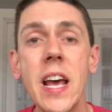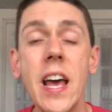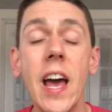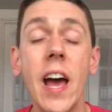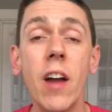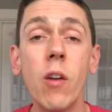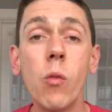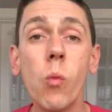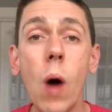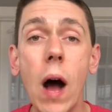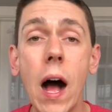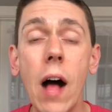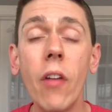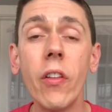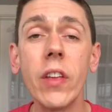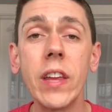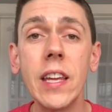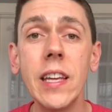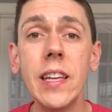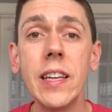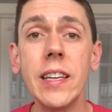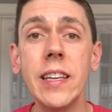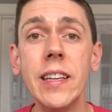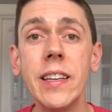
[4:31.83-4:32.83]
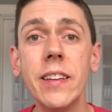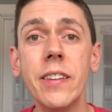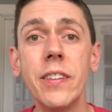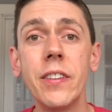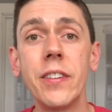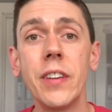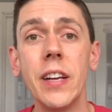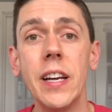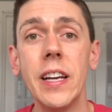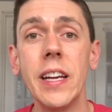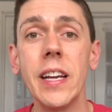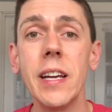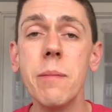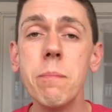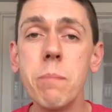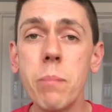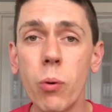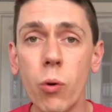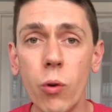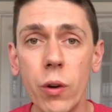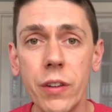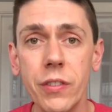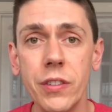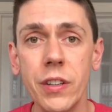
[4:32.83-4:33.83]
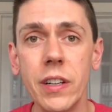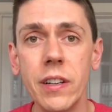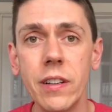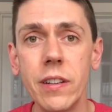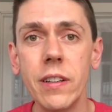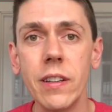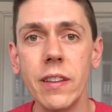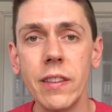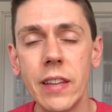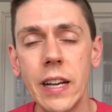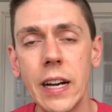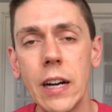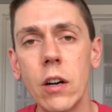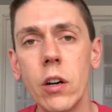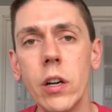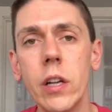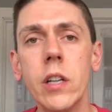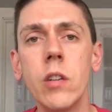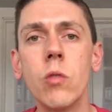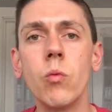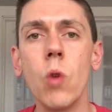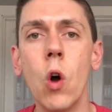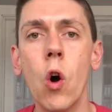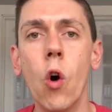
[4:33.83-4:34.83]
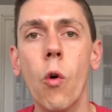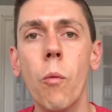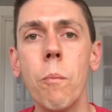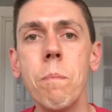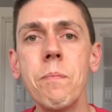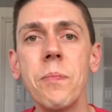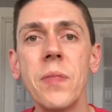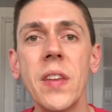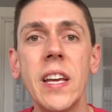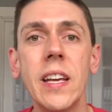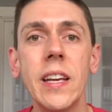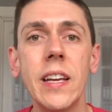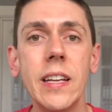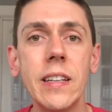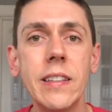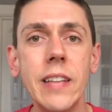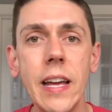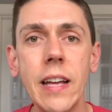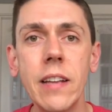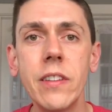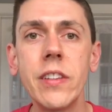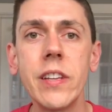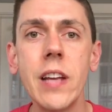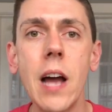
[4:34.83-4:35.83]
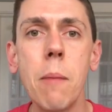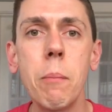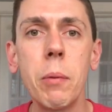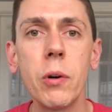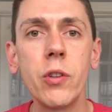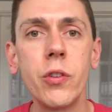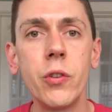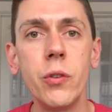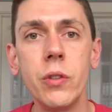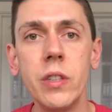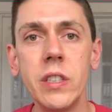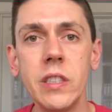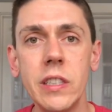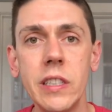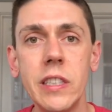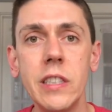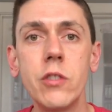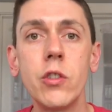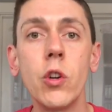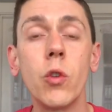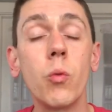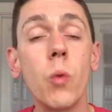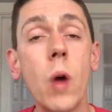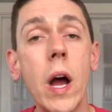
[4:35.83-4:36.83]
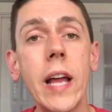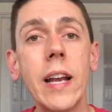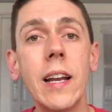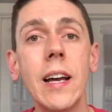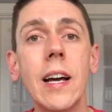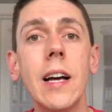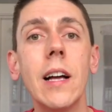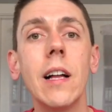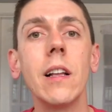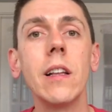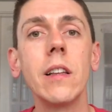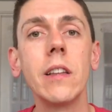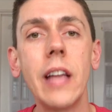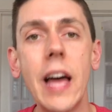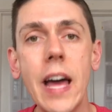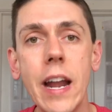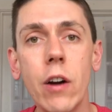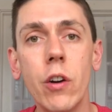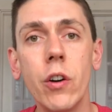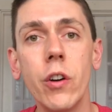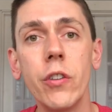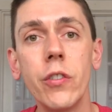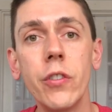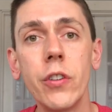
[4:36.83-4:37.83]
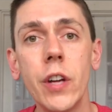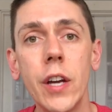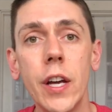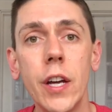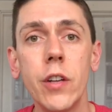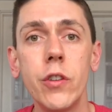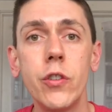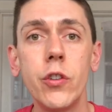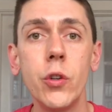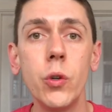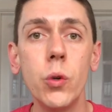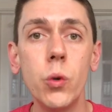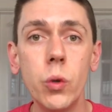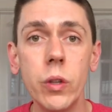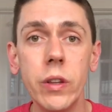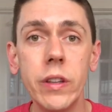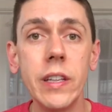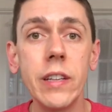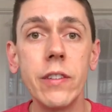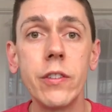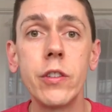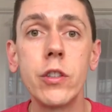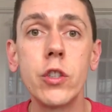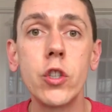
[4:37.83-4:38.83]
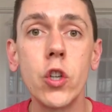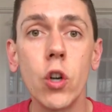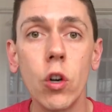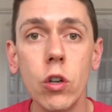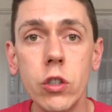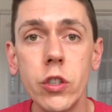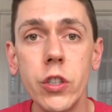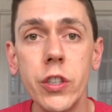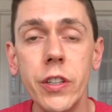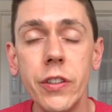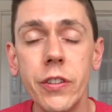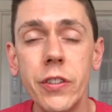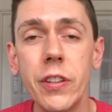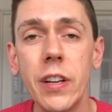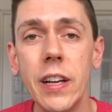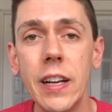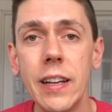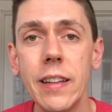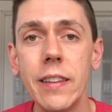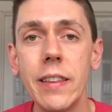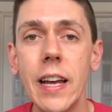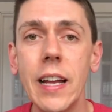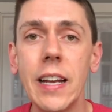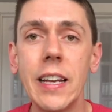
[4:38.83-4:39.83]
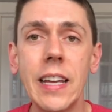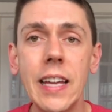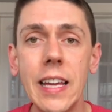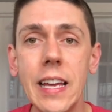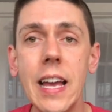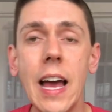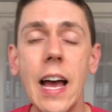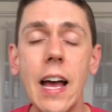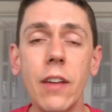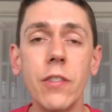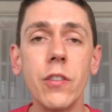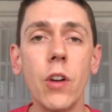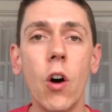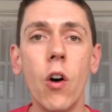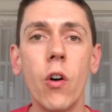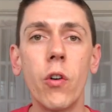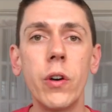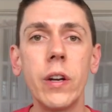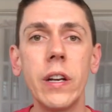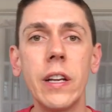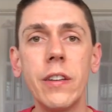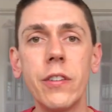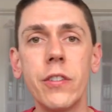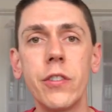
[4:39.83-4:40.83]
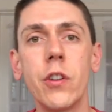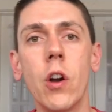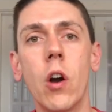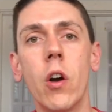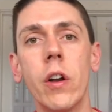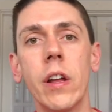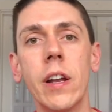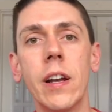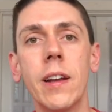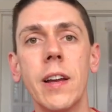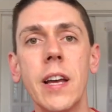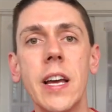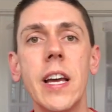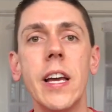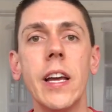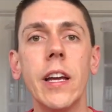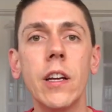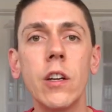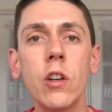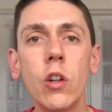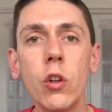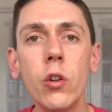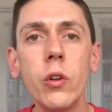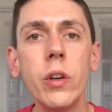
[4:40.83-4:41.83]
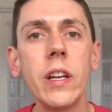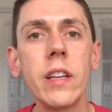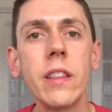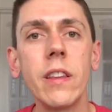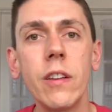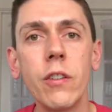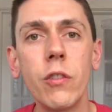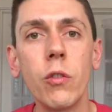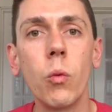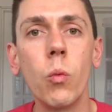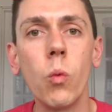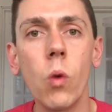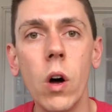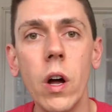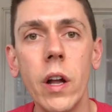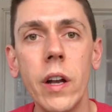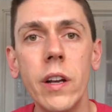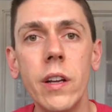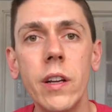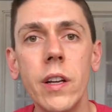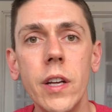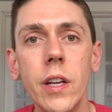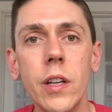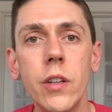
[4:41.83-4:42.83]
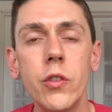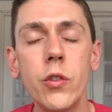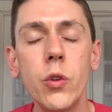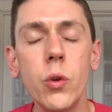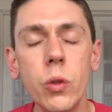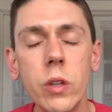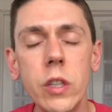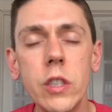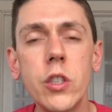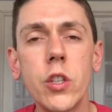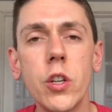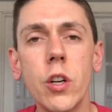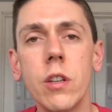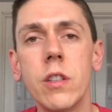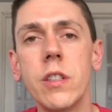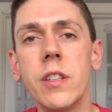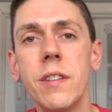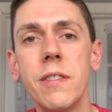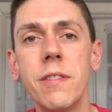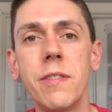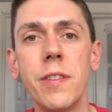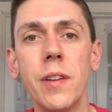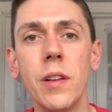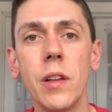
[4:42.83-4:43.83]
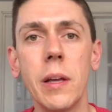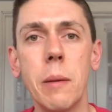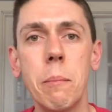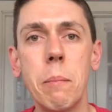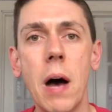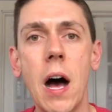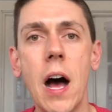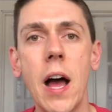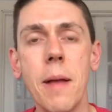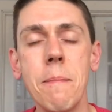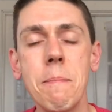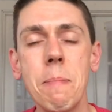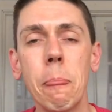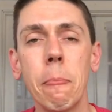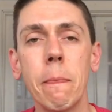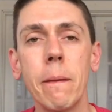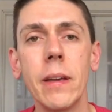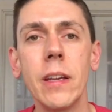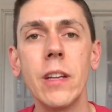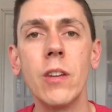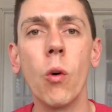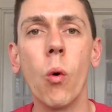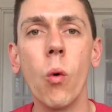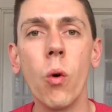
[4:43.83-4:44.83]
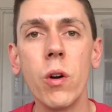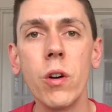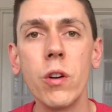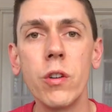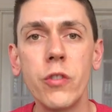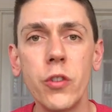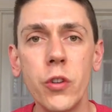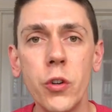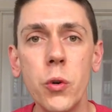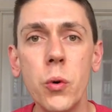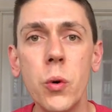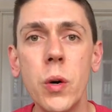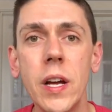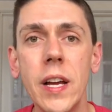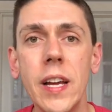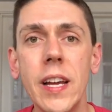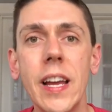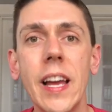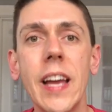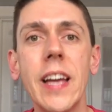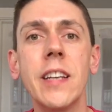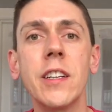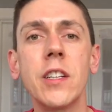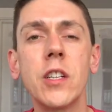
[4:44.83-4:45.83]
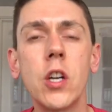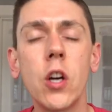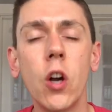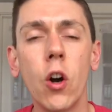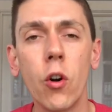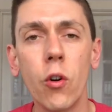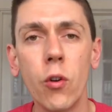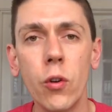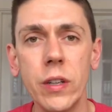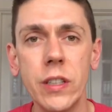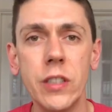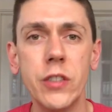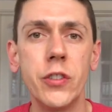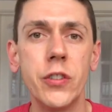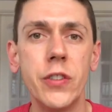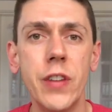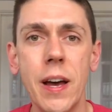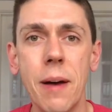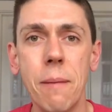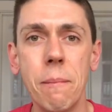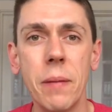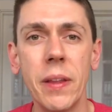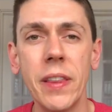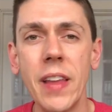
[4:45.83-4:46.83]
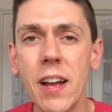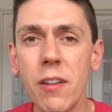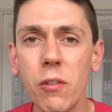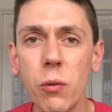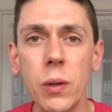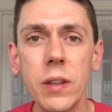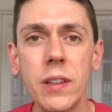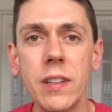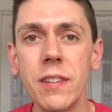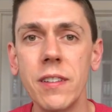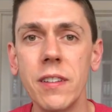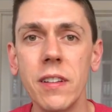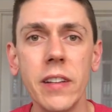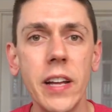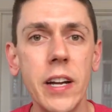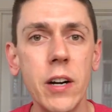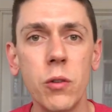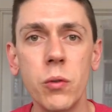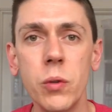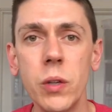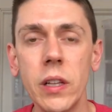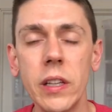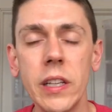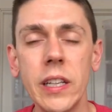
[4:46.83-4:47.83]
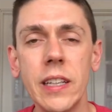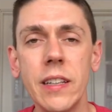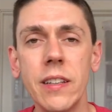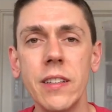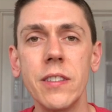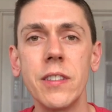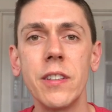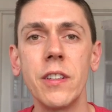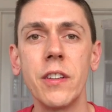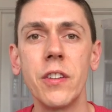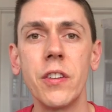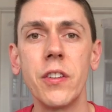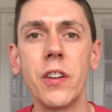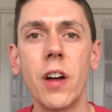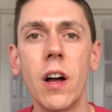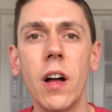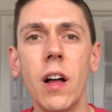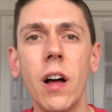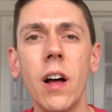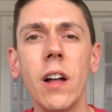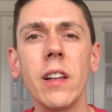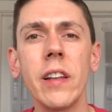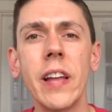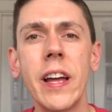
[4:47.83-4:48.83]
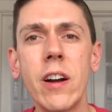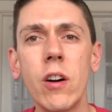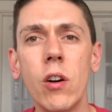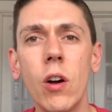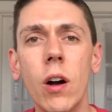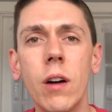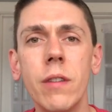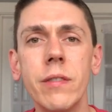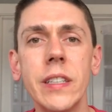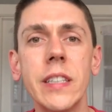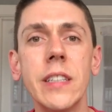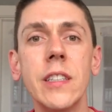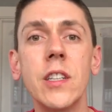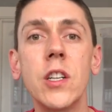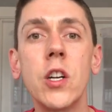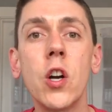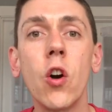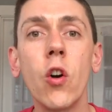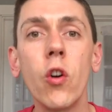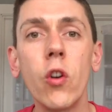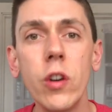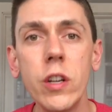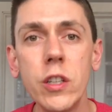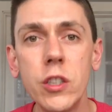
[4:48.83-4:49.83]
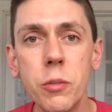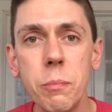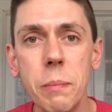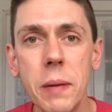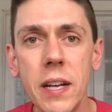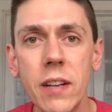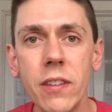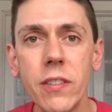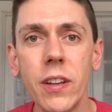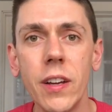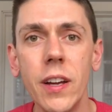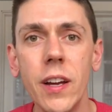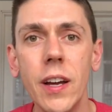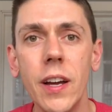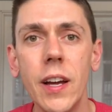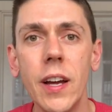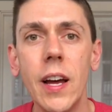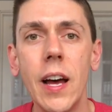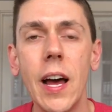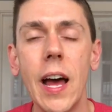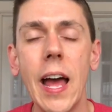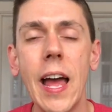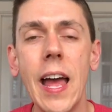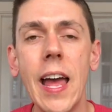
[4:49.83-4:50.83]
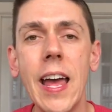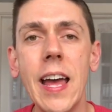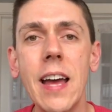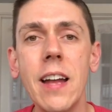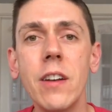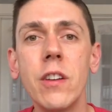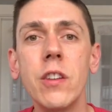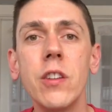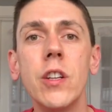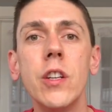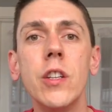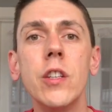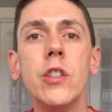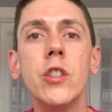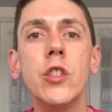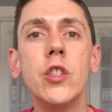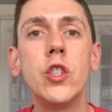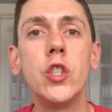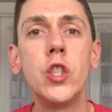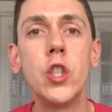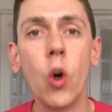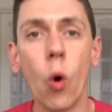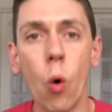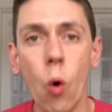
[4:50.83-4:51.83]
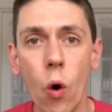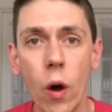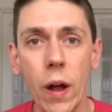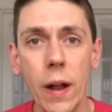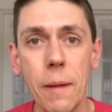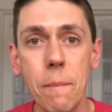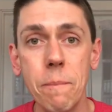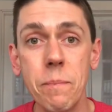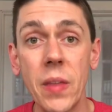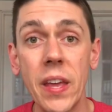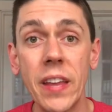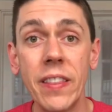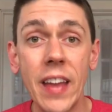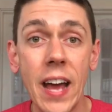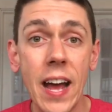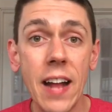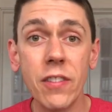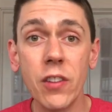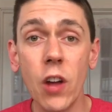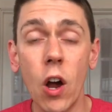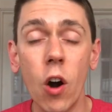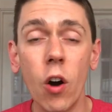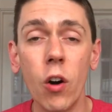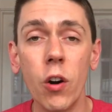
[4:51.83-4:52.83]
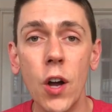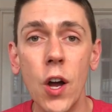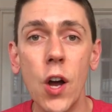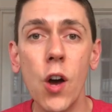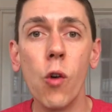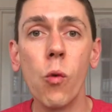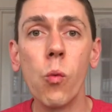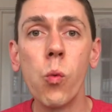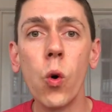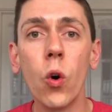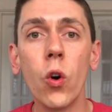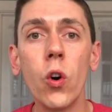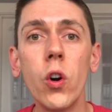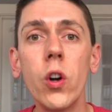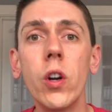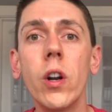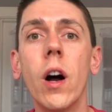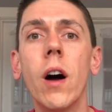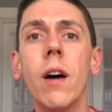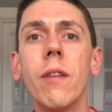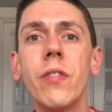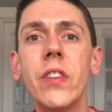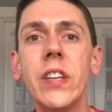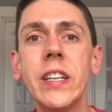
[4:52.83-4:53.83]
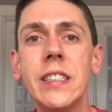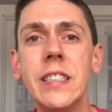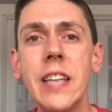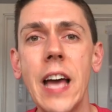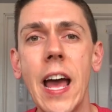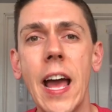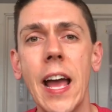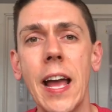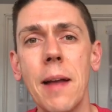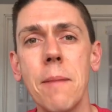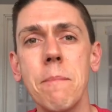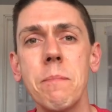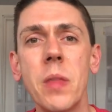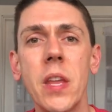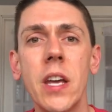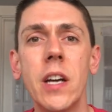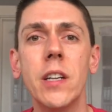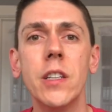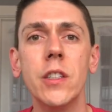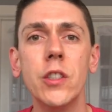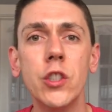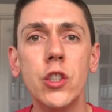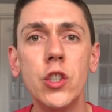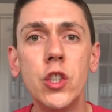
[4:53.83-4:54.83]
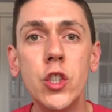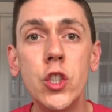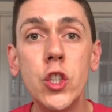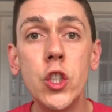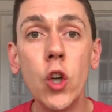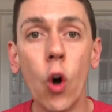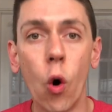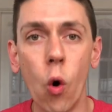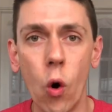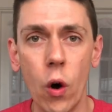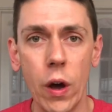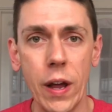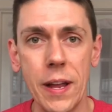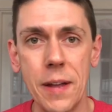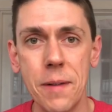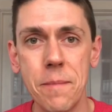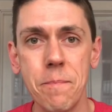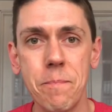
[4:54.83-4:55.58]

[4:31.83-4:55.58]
And while he is imprisoned there in Rome, he takes the opportunity to write letters to these churches that he has already started, including this one to the church in Philippi, in order to encourage them. And that's what this letter really is. It is a letter of encouragement and joy. And that's our word of the day. Joy.